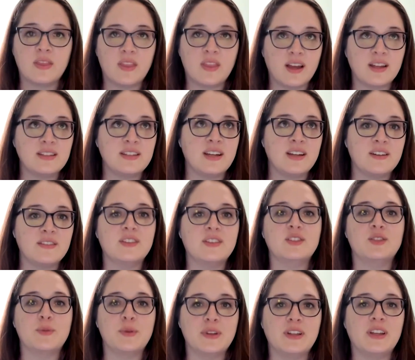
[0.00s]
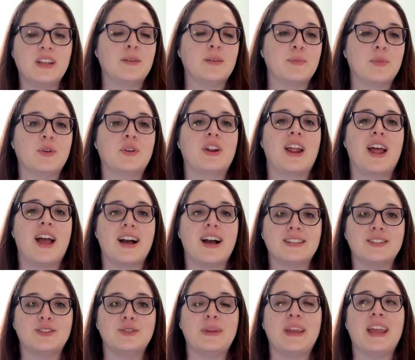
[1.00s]
That data visibility component
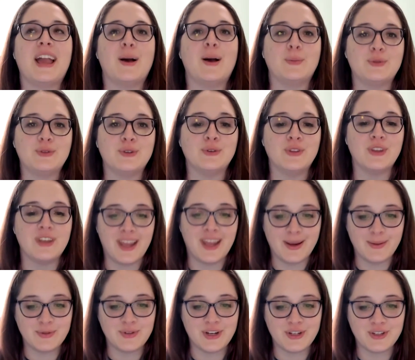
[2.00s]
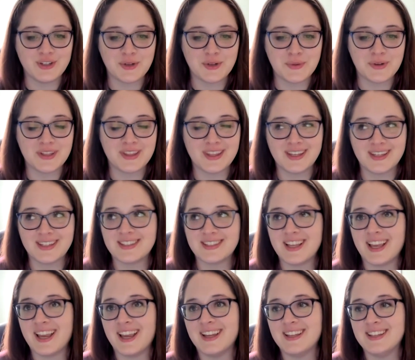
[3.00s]
has to be absolutely game-changing with this.
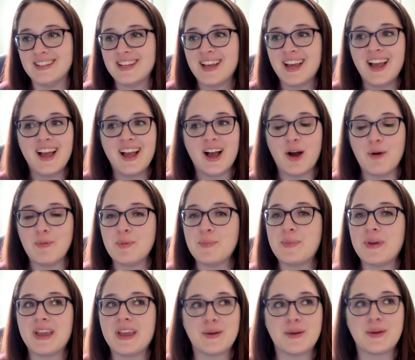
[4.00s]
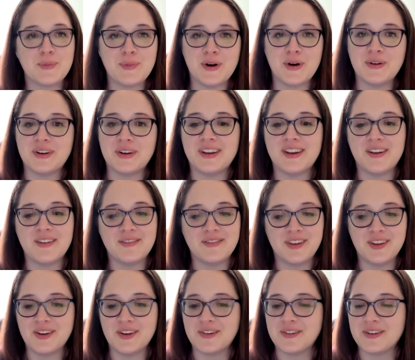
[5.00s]
And I'm a big proponent of,
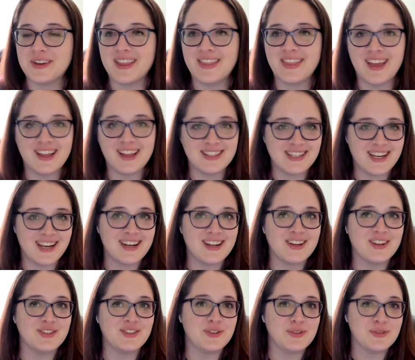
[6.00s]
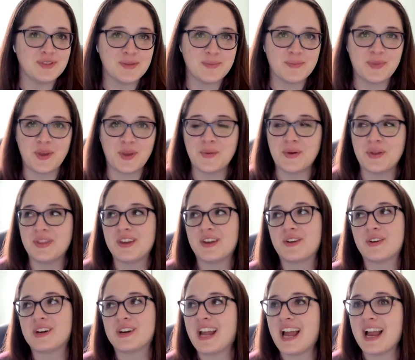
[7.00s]
you know, get that data, do something with
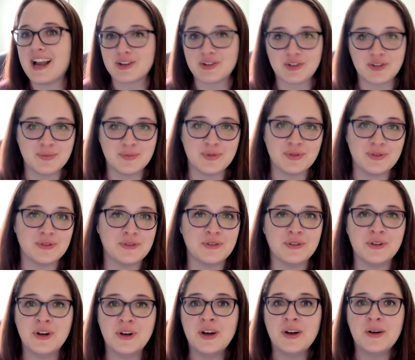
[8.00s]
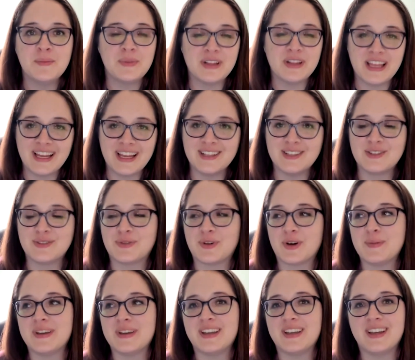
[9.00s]
it, create actionable plans
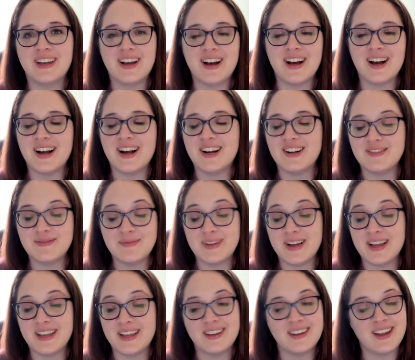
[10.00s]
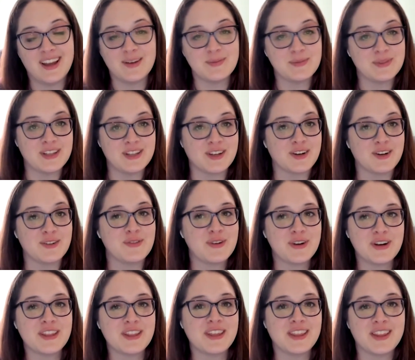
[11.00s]
from it. And I'm a sucker
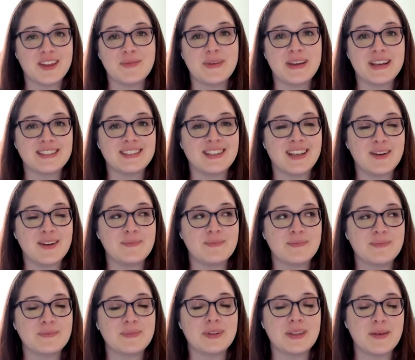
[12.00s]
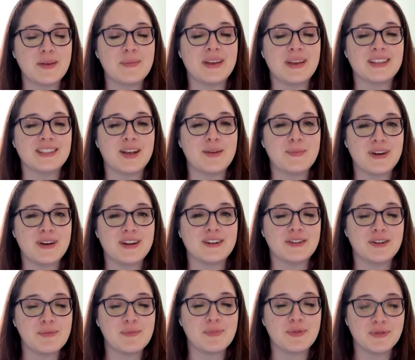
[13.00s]
for anything that makes that
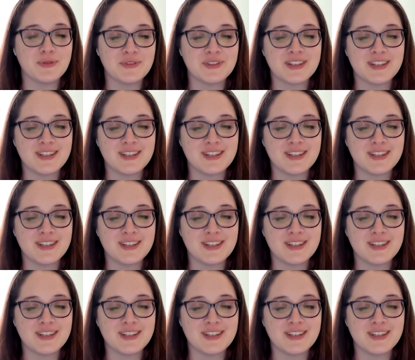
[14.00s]
better and improves